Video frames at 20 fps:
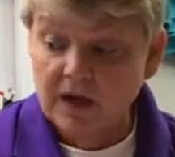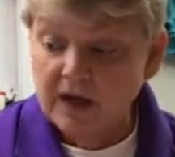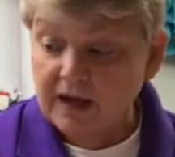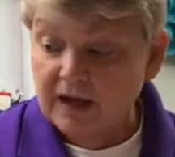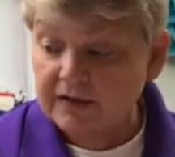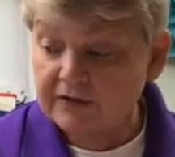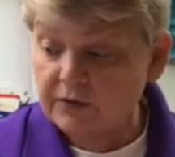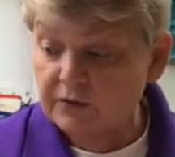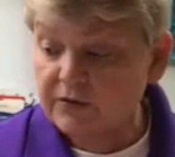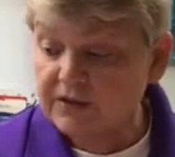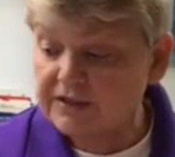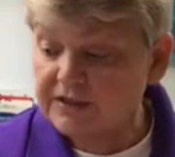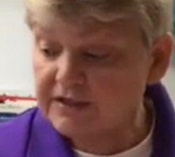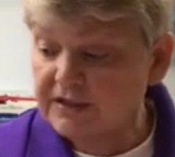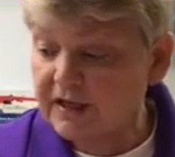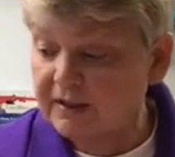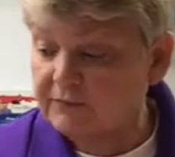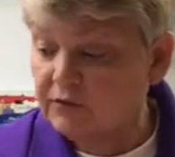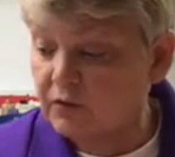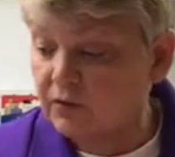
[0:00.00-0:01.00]
And the reason
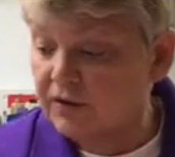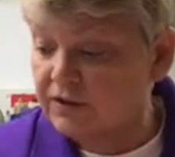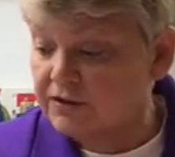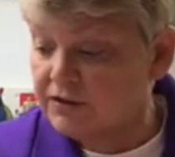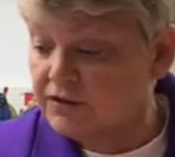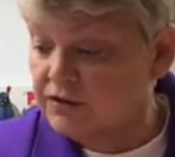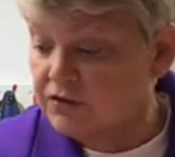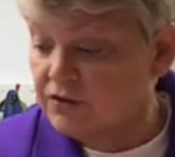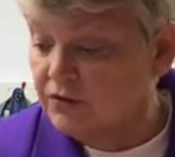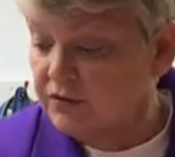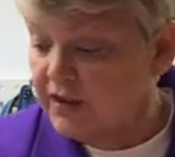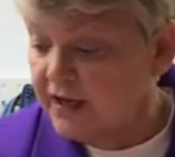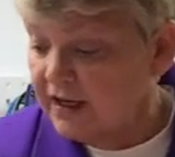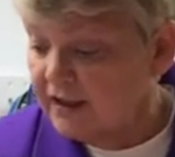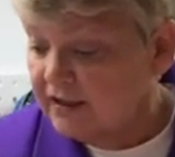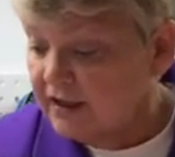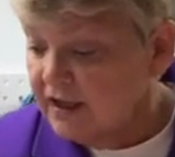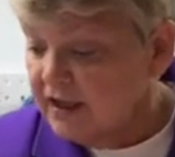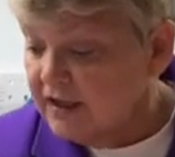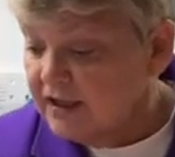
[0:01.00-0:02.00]
I'm going to do
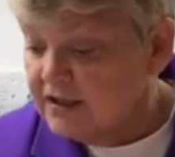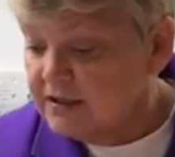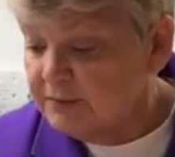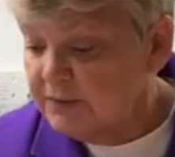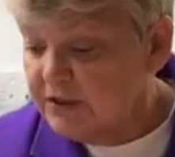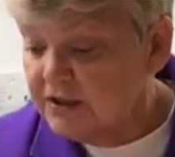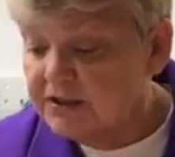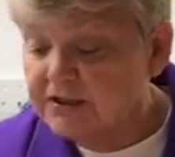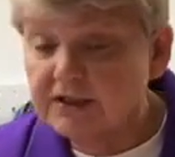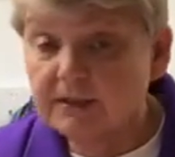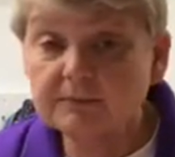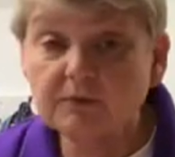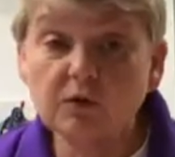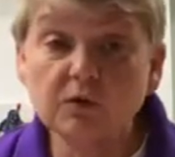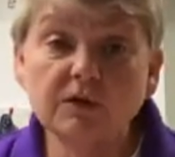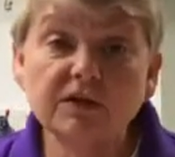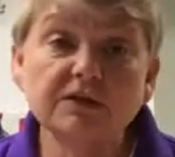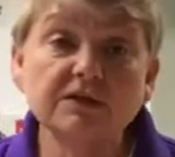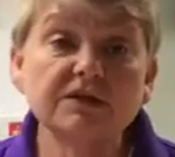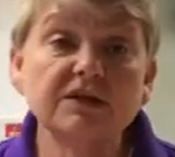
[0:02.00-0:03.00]
that is because I'm
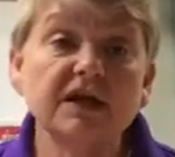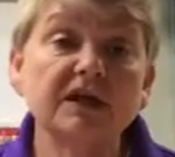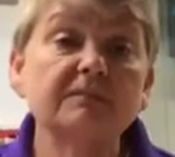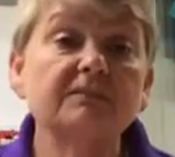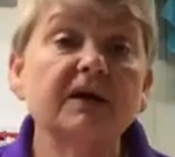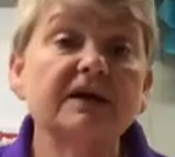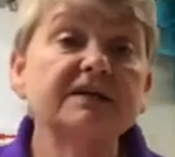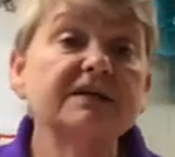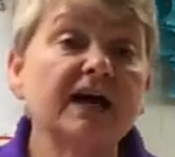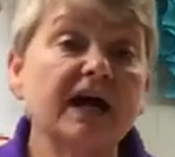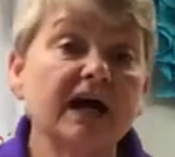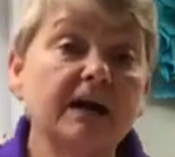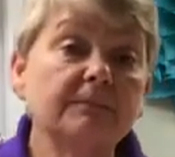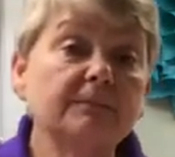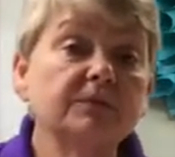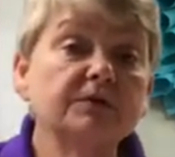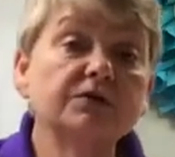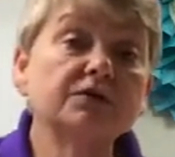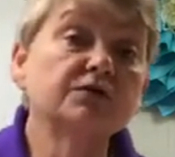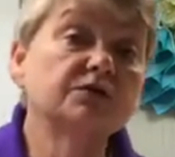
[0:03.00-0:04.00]
going to take my
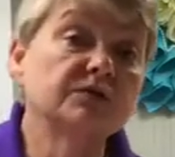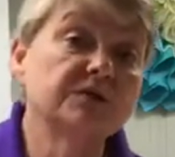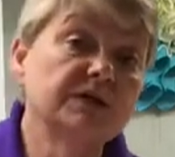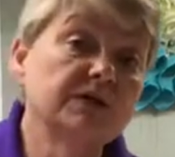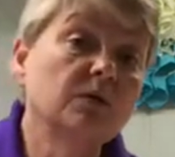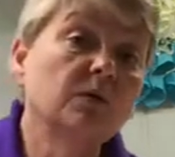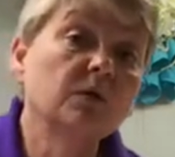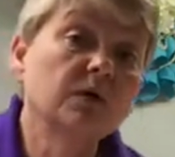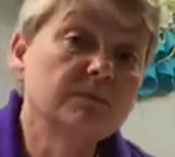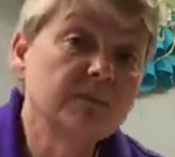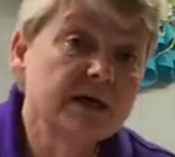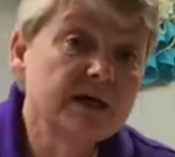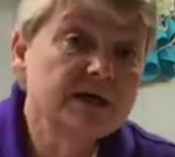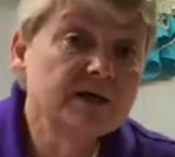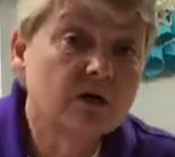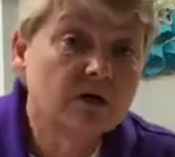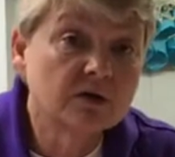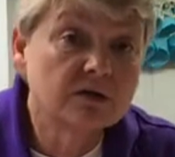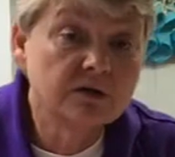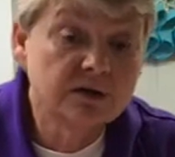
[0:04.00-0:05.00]
tapestry or my
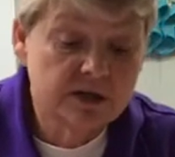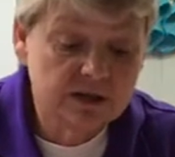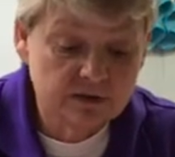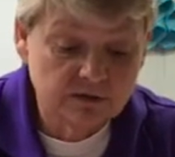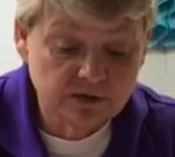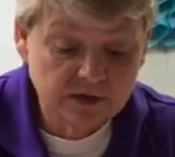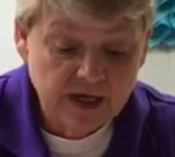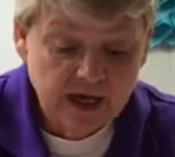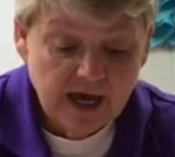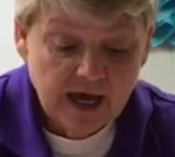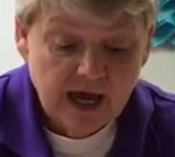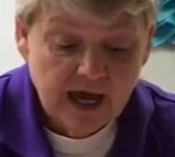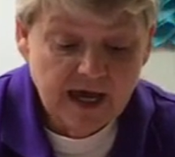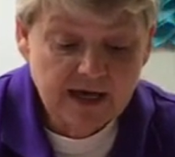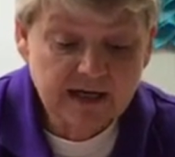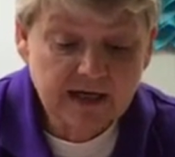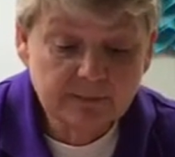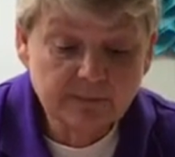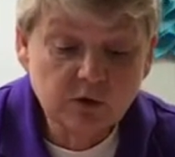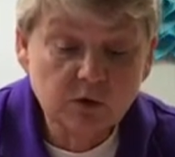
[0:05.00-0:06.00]
yarn needles
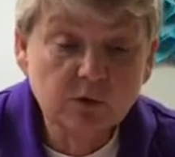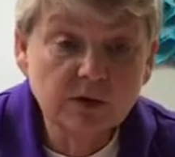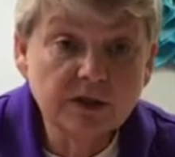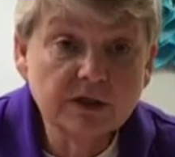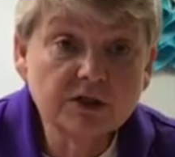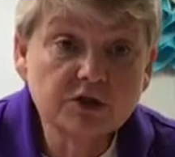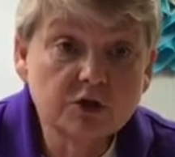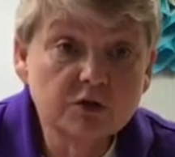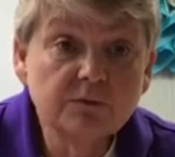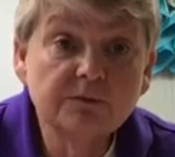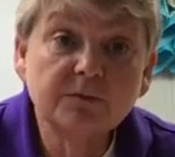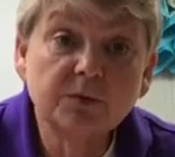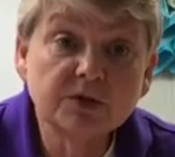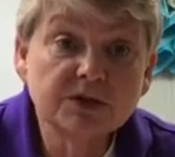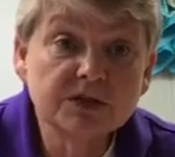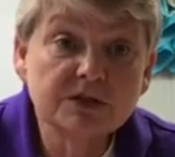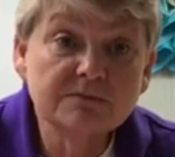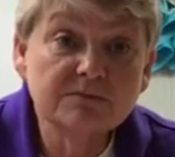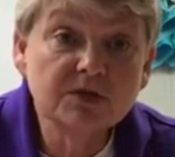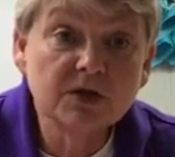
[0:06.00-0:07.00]
and I'm going to put
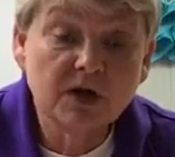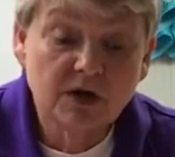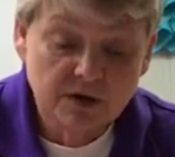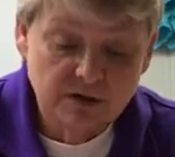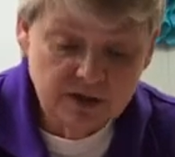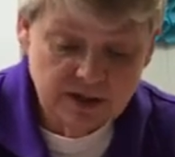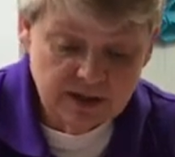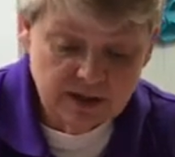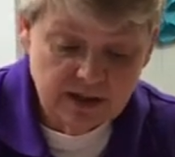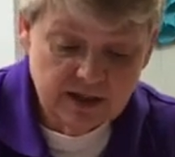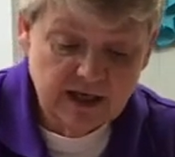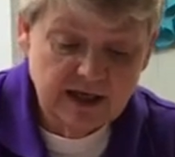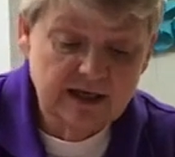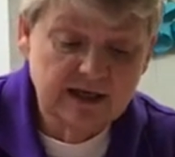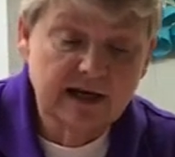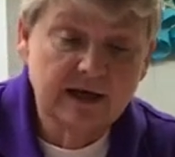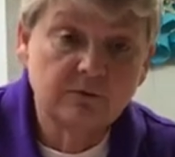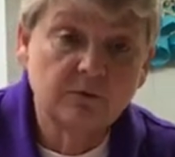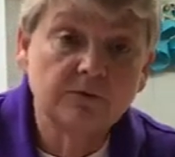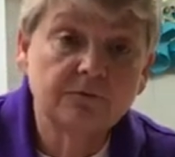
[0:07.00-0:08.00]
some yarn in it and
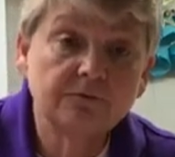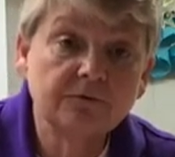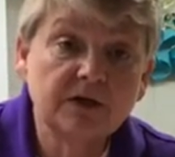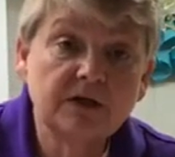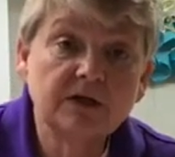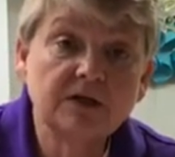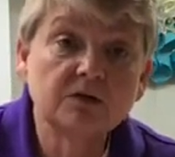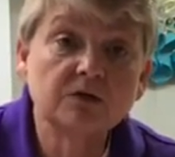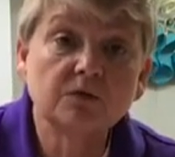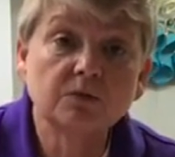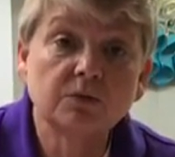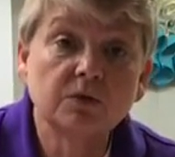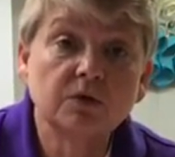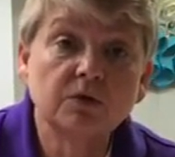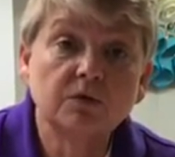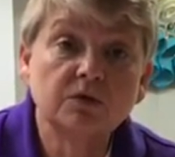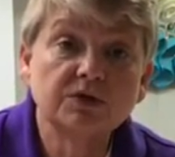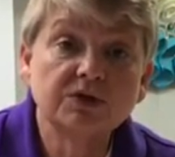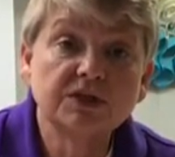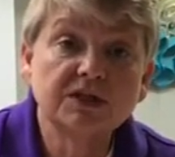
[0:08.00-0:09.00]
I will feed it
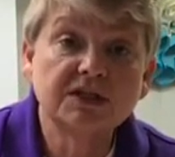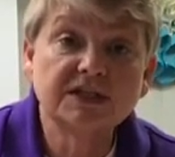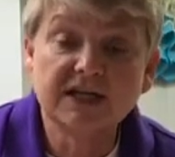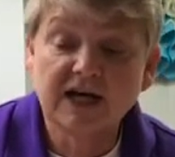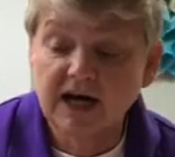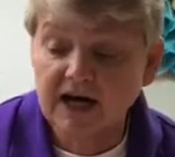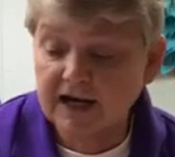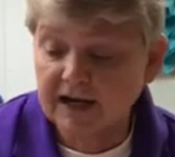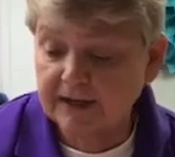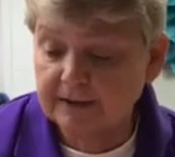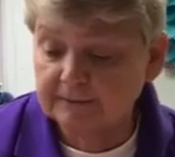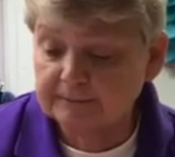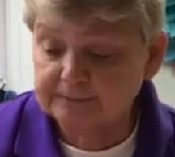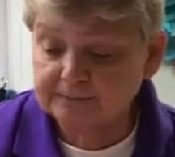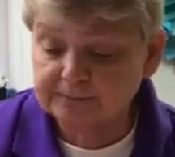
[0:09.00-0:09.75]
through to tie it.